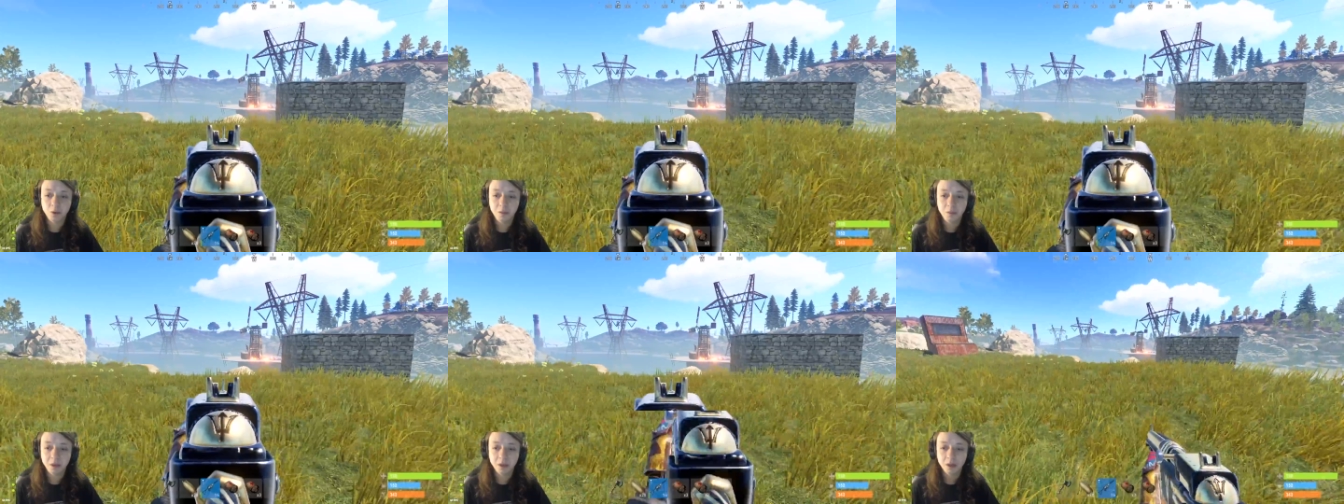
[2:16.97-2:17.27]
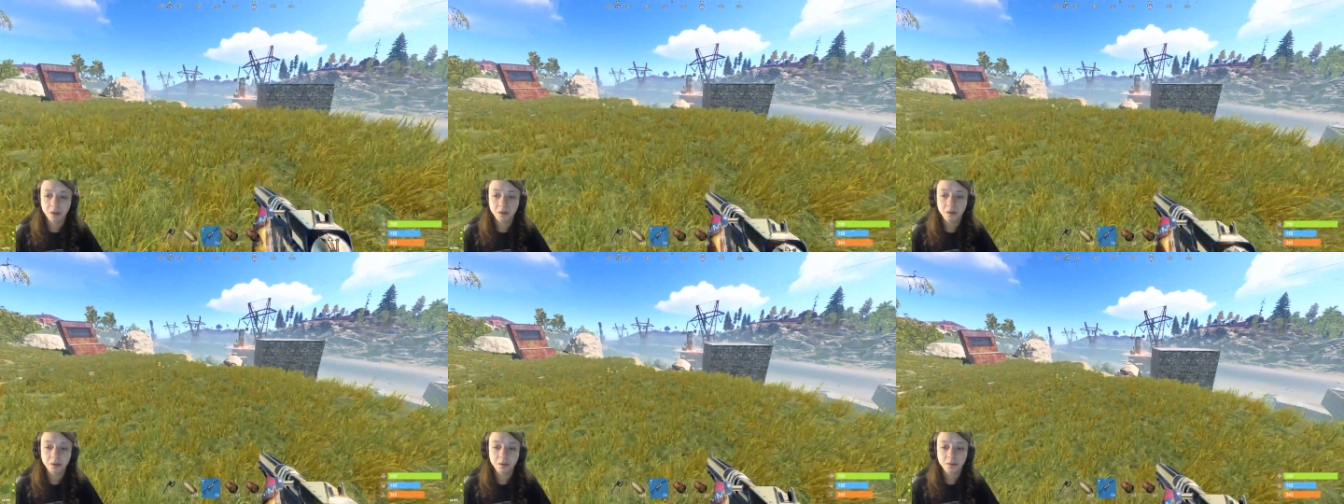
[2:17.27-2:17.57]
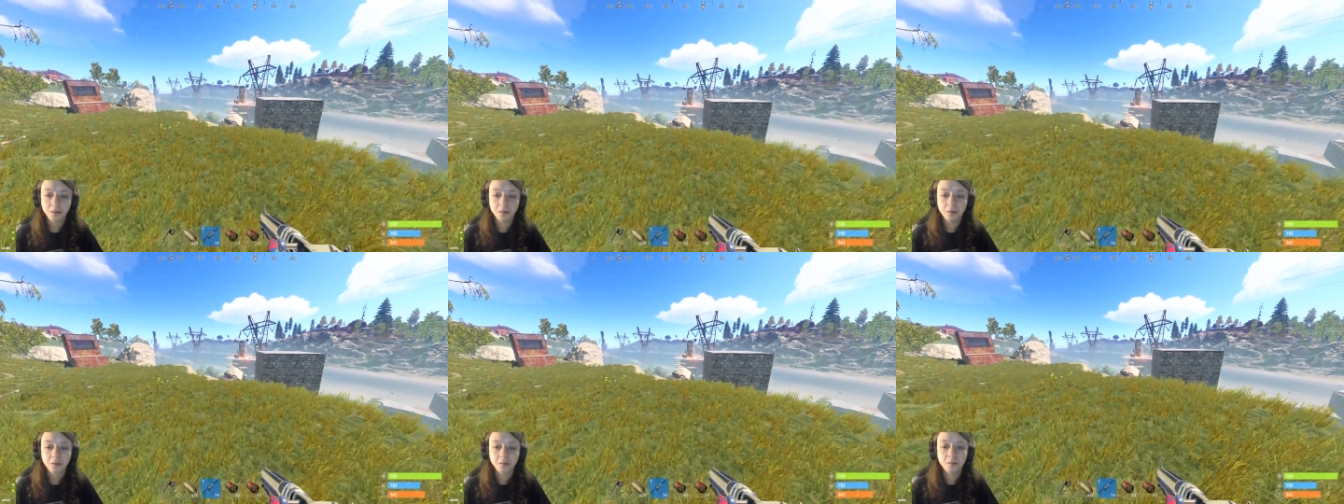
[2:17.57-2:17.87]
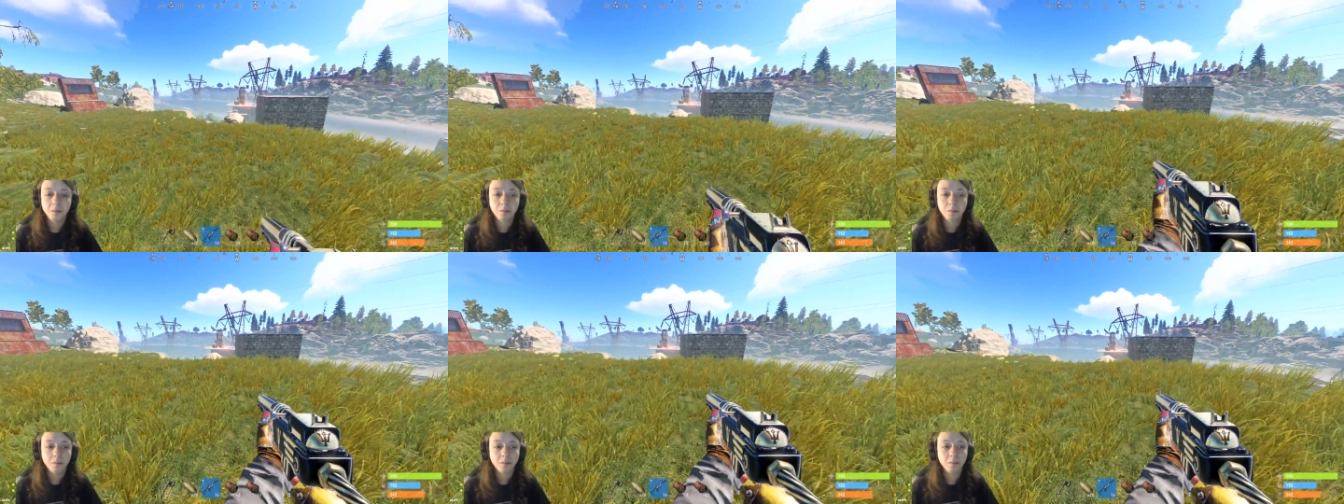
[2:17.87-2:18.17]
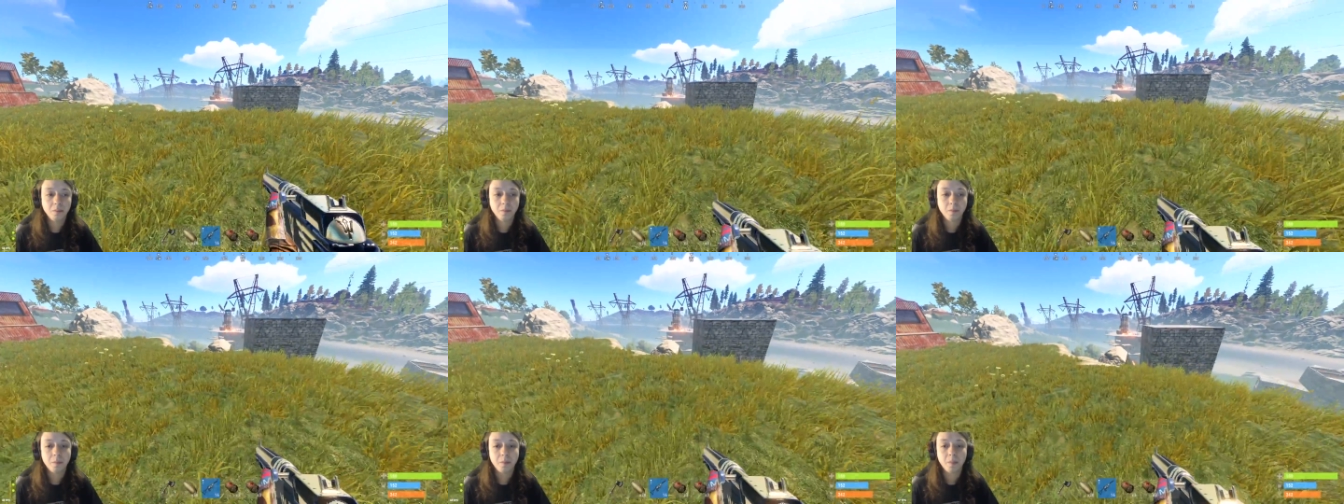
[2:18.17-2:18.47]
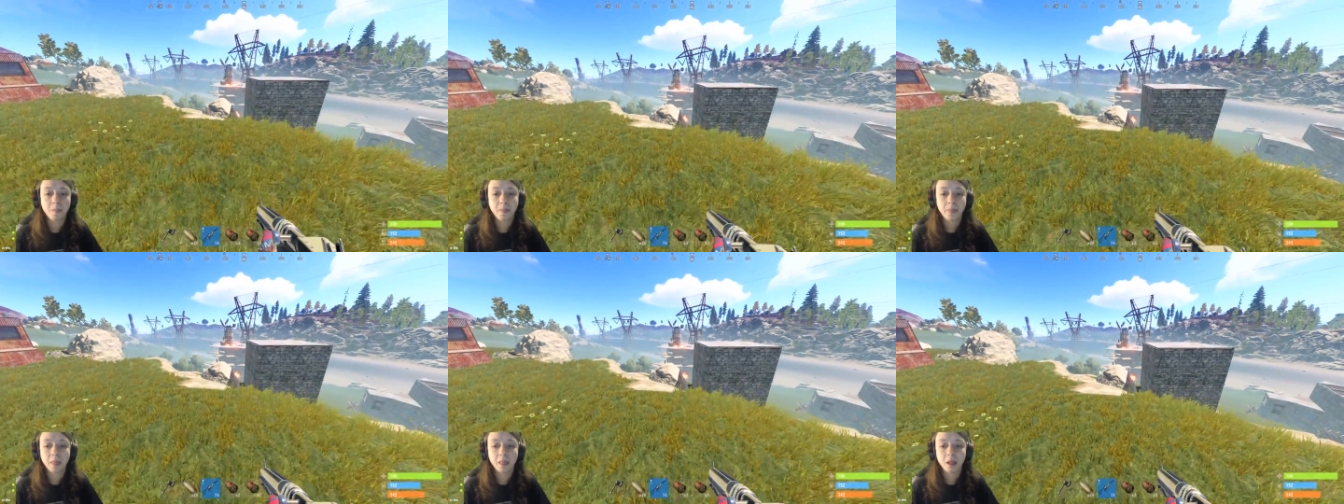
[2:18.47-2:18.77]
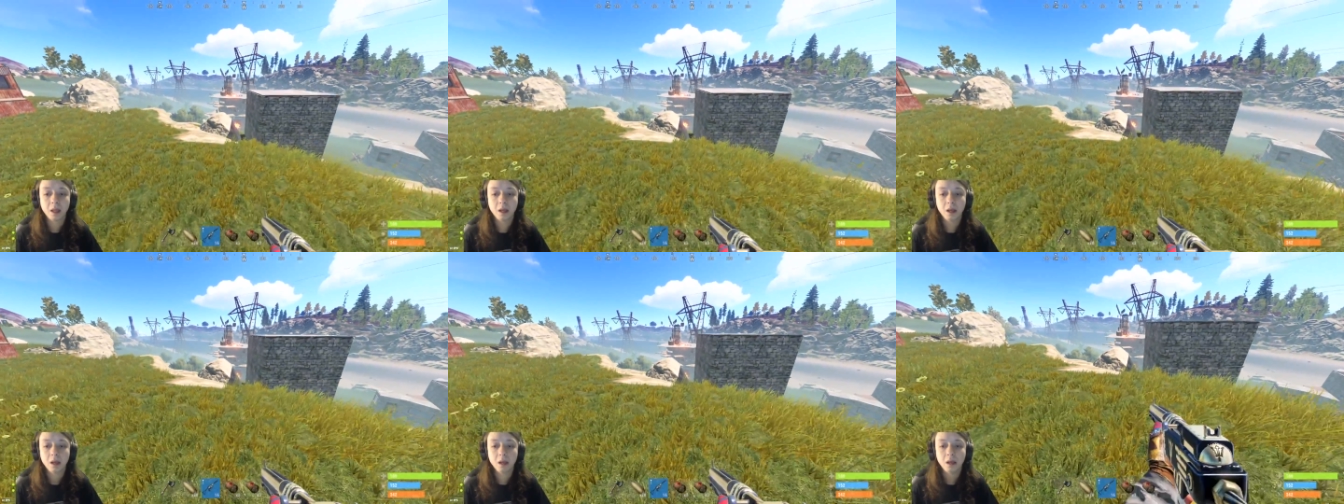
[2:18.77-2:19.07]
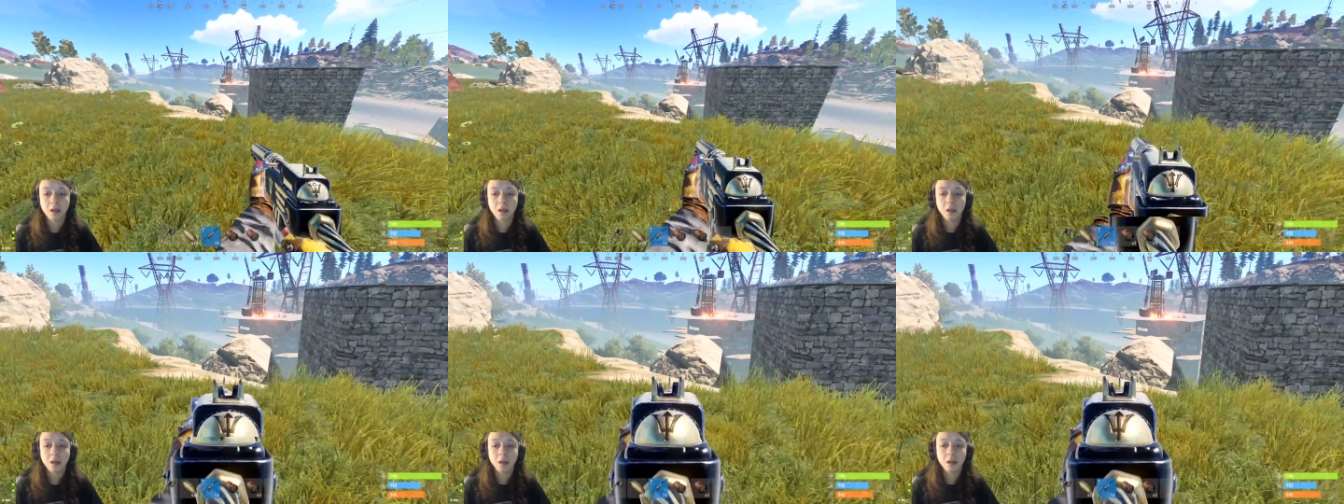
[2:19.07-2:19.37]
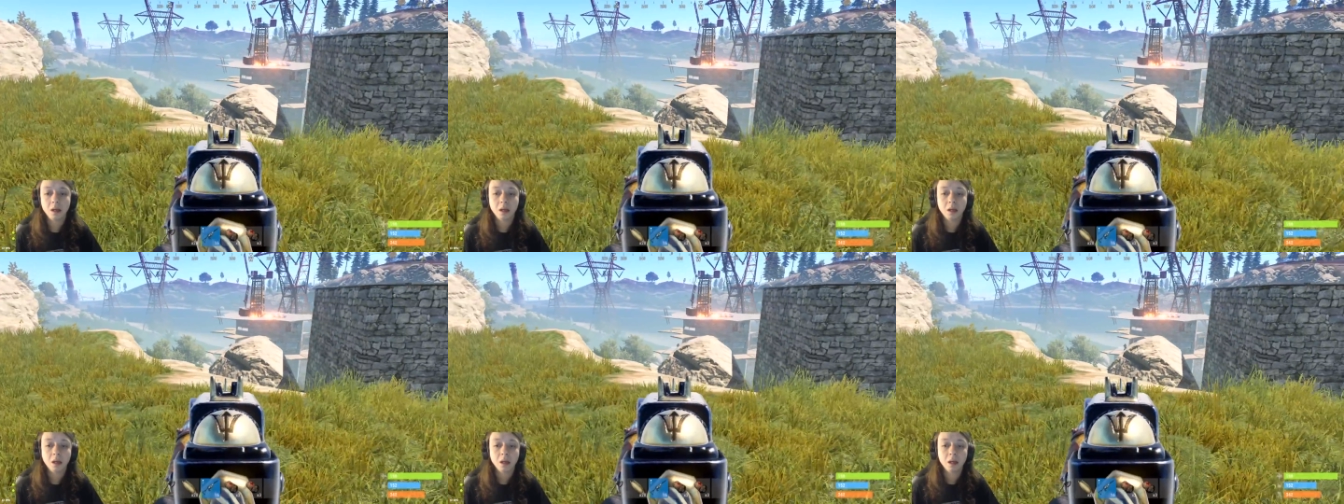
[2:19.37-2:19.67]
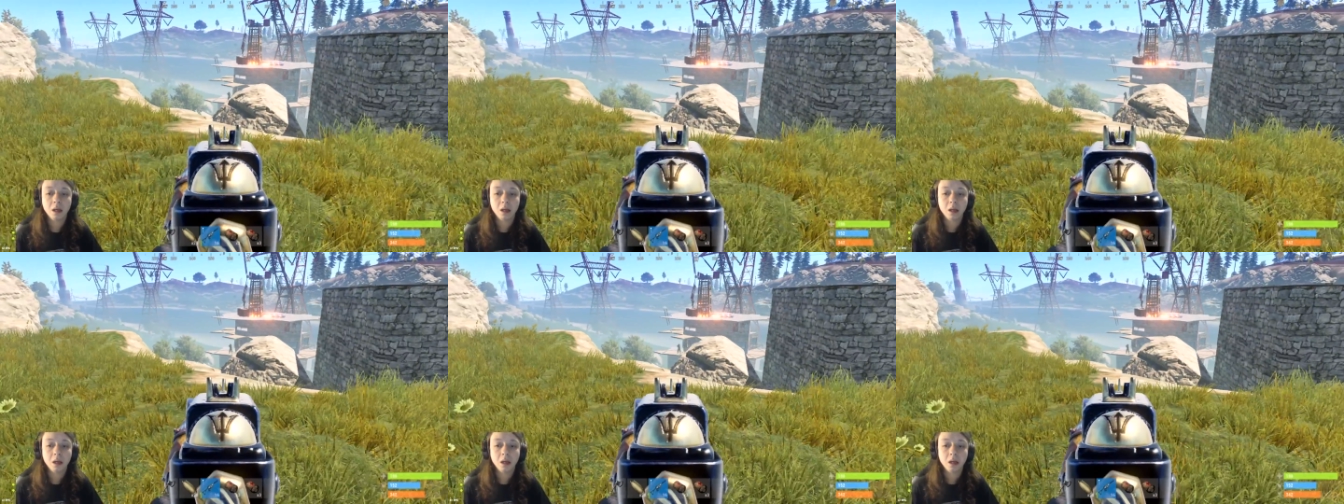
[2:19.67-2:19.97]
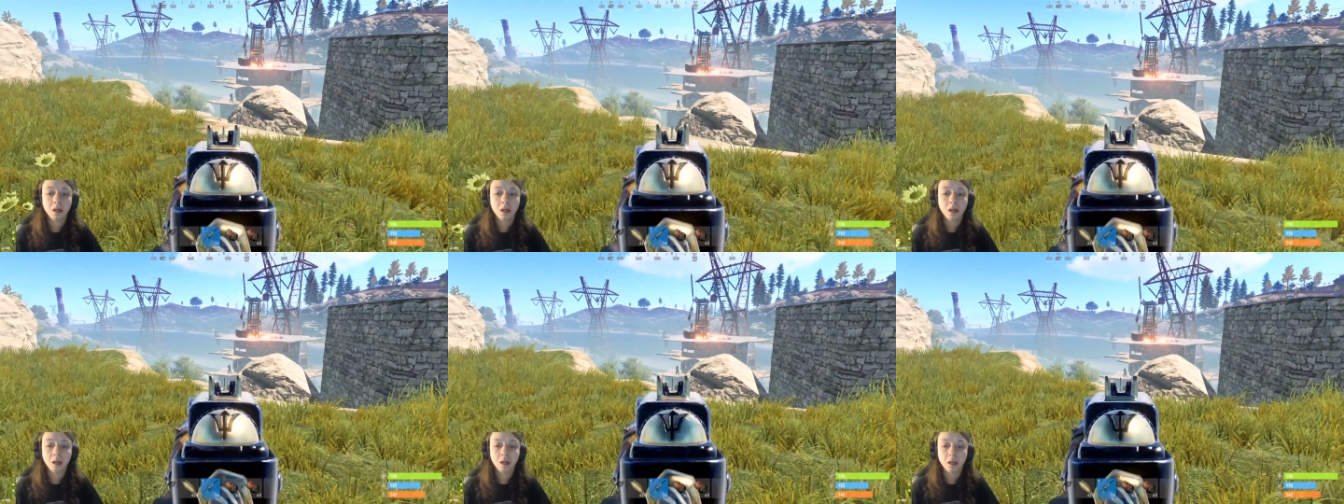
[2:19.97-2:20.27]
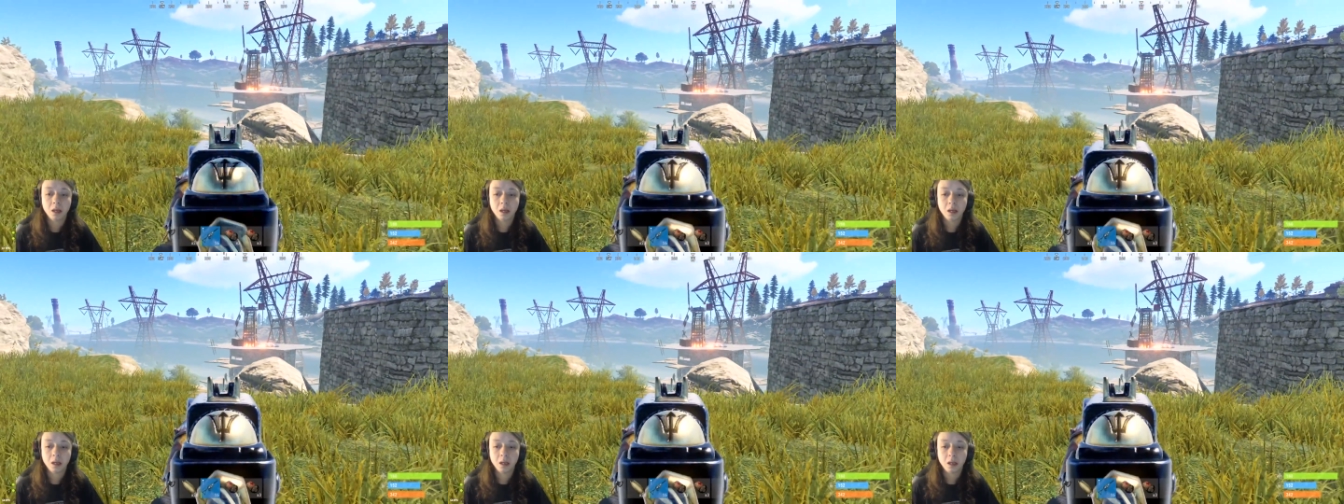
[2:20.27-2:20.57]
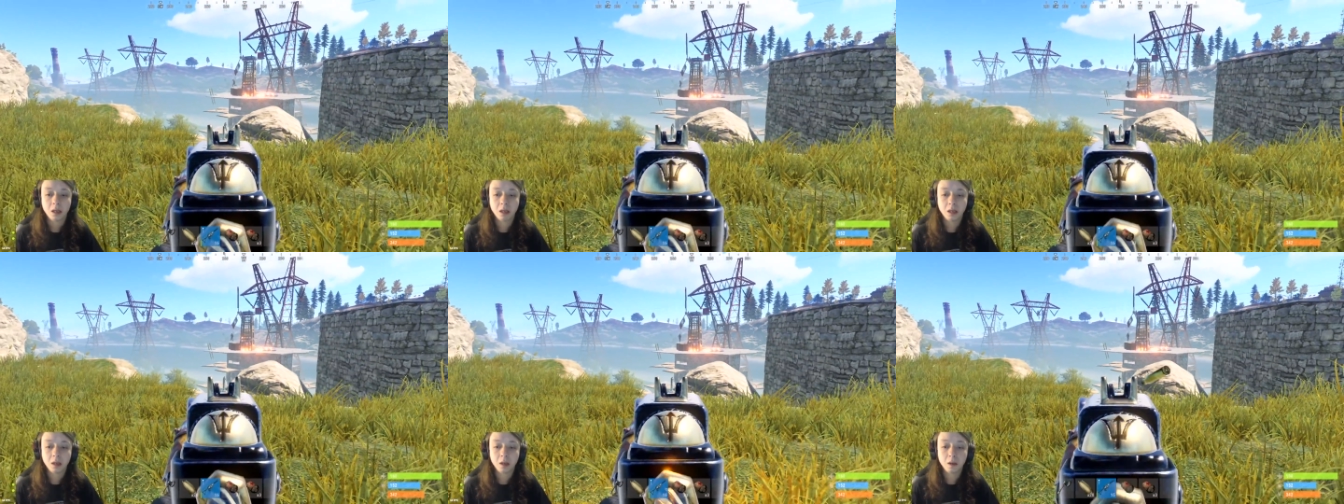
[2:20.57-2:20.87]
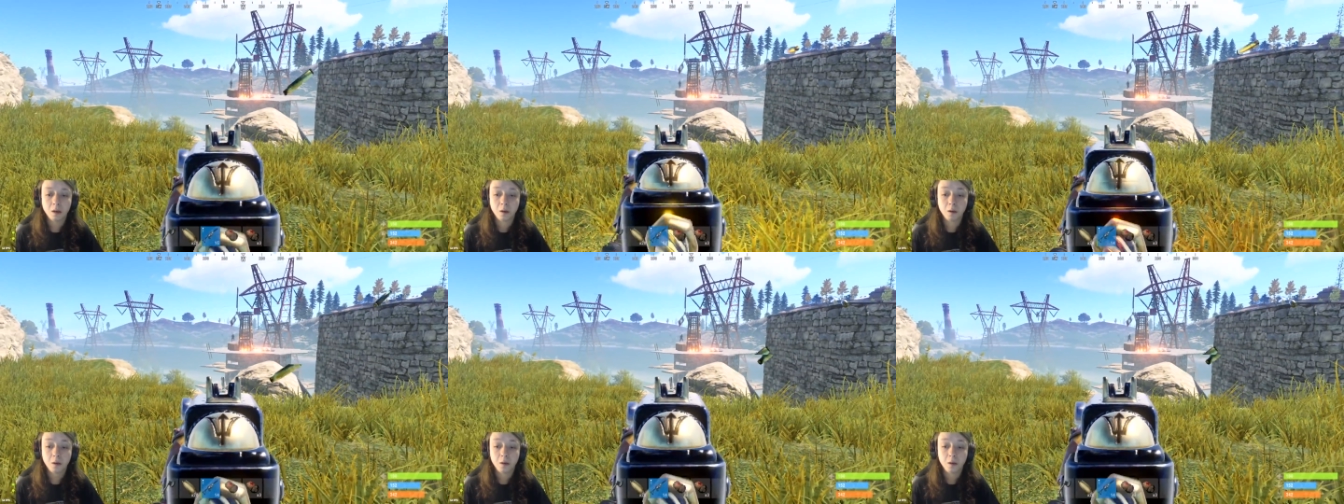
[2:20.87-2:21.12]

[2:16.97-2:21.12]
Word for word: windmill. That's awesome. Yeah. I think I'm near you guys. Uh,